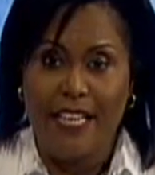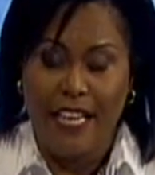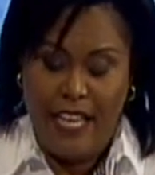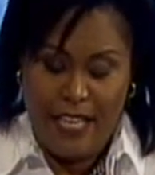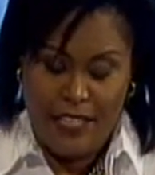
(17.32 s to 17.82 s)

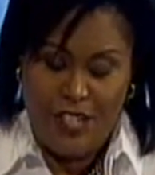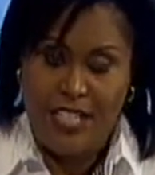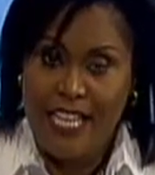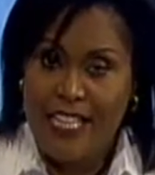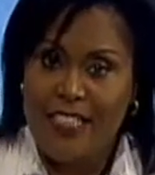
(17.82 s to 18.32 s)

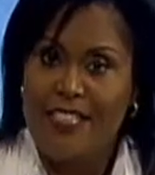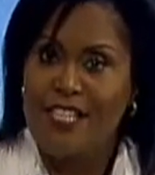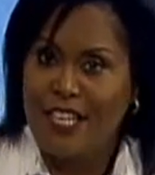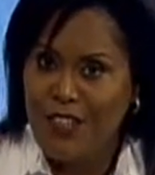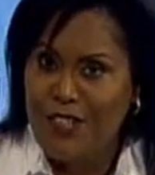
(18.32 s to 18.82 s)
Janelle
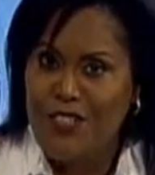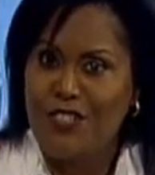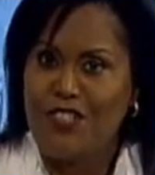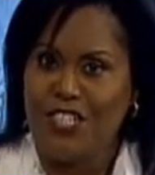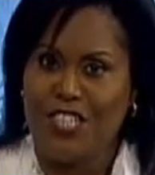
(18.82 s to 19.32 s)
Zakur,
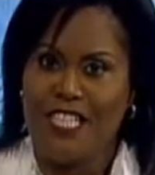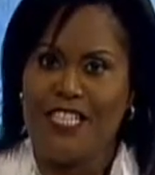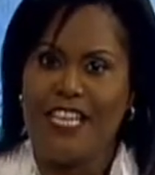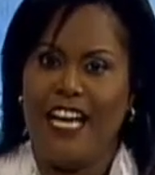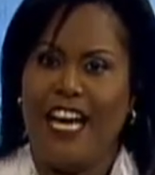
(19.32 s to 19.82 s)
nutritionist.